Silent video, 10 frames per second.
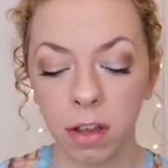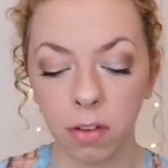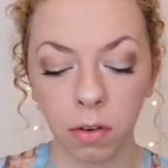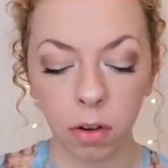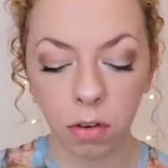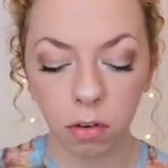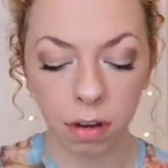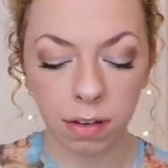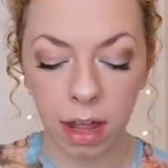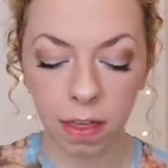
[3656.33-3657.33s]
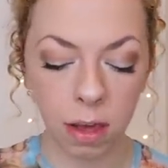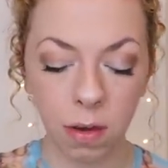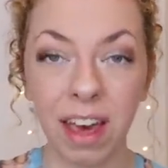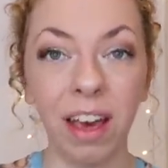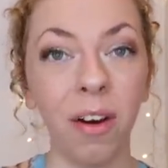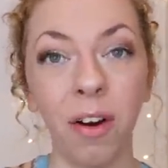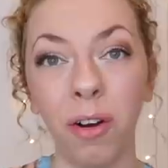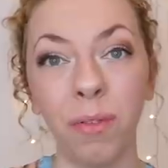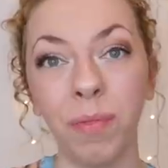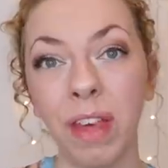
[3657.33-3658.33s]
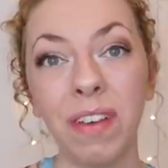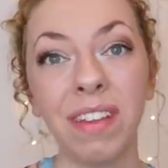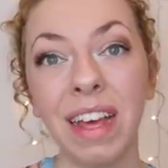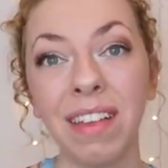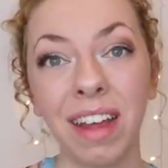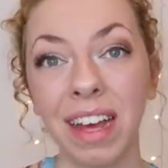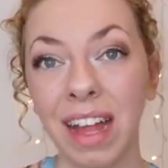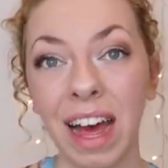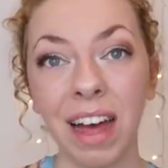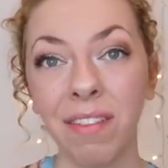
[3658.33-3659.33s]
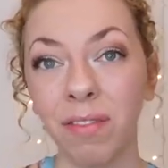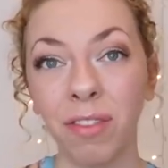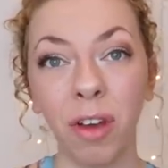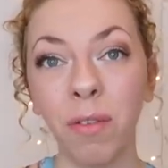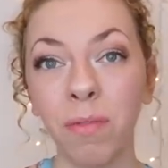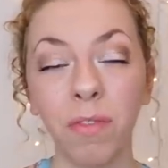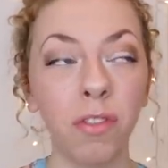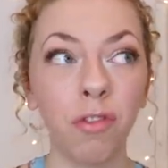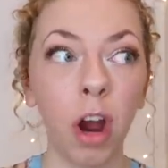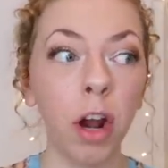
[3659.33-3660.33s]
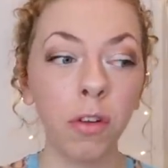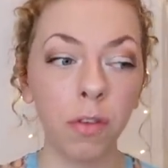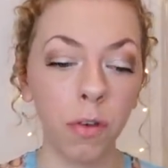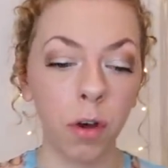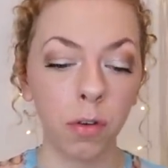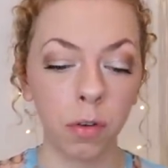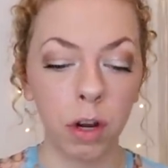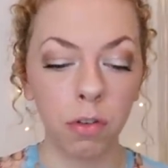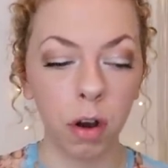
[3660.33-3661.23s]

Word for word: So don't trust anything you hear, girl. If it's things like that, don't try not to focus on it.